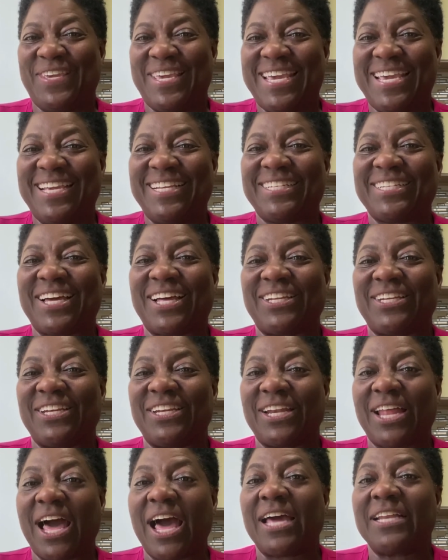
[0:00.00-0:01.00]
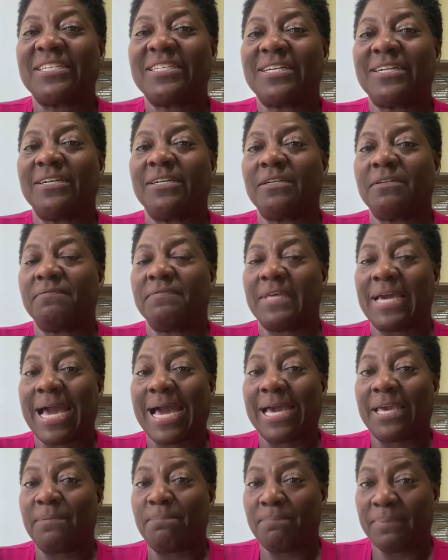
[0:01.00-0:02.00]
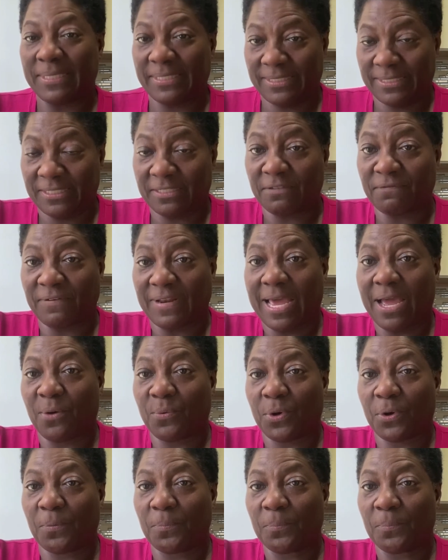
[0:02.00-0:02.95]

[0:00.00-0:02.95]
eat a lot of the hibiscus flower.